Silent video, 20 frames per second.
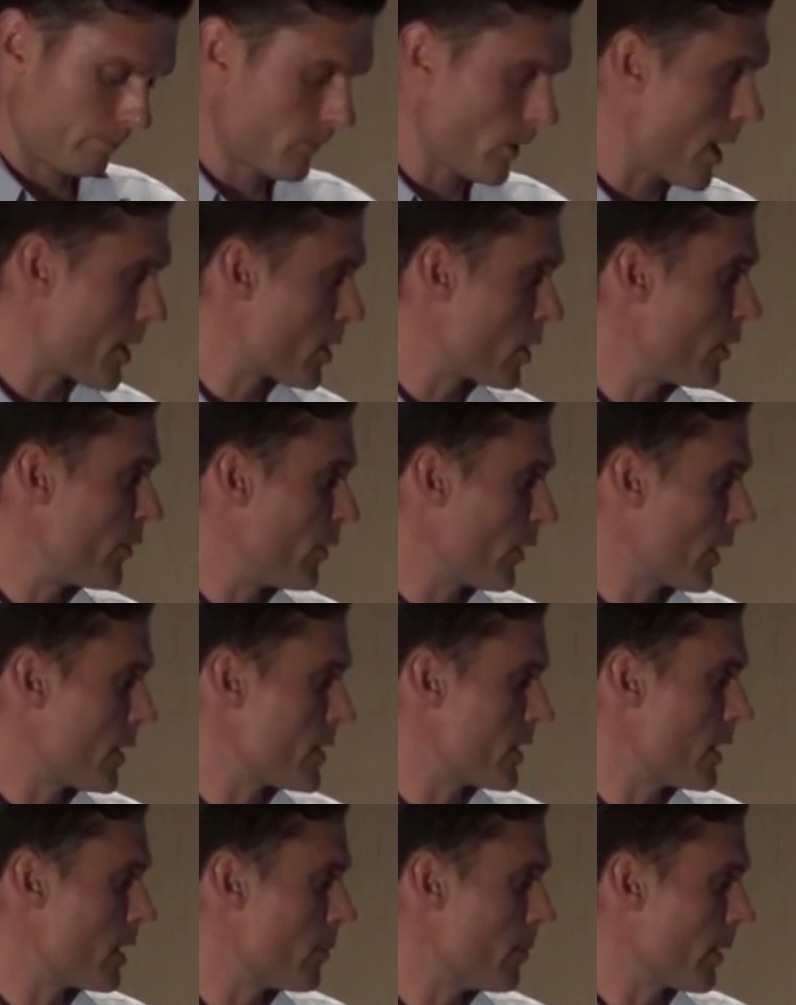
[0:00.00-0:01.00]
I don't know if you can
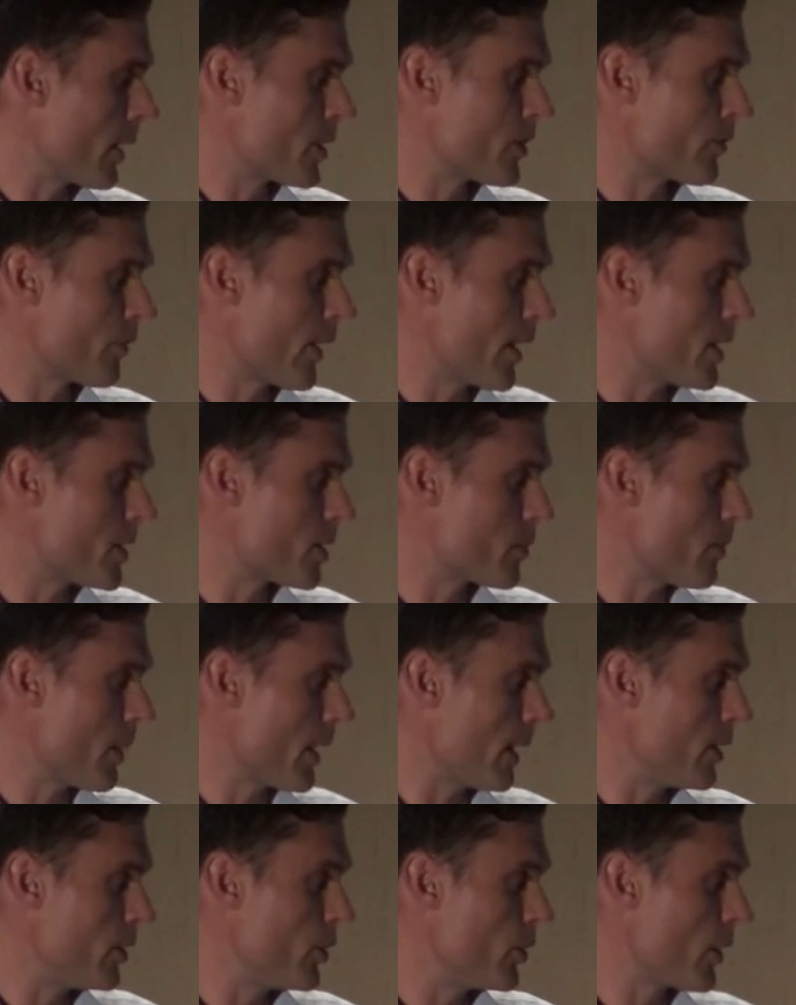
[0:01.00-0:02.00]
see them, but it's France,
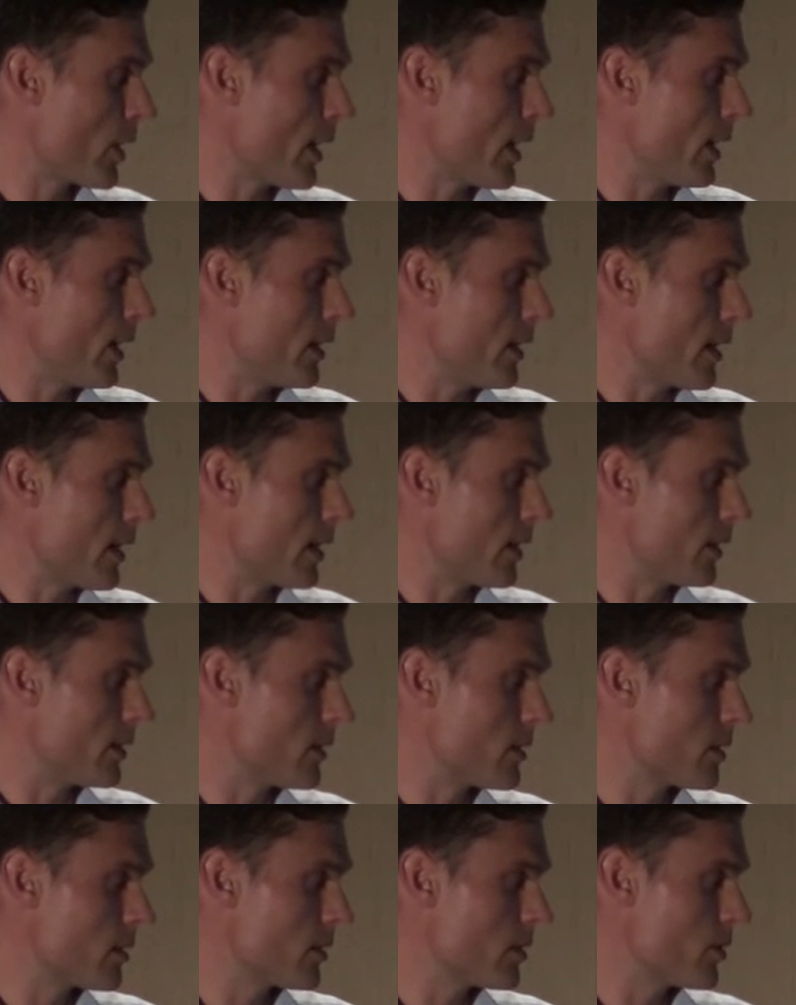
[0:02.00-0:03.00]
Spain, UK,
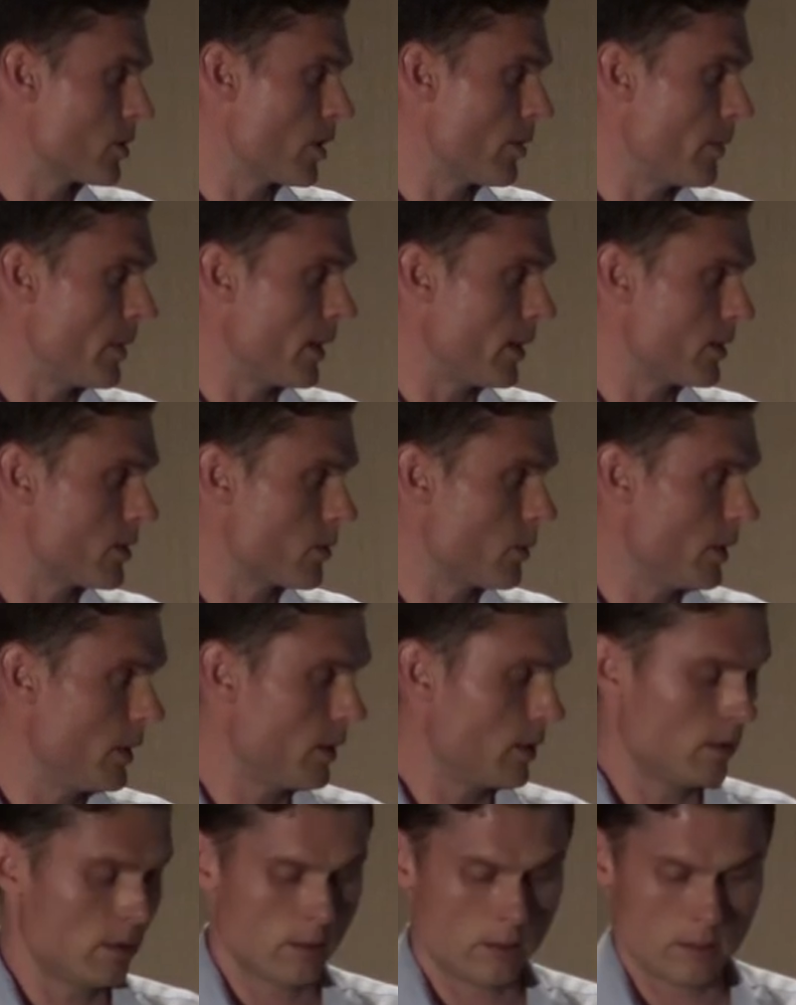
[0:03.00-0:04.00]
Netherlands, Germany, and Sweden.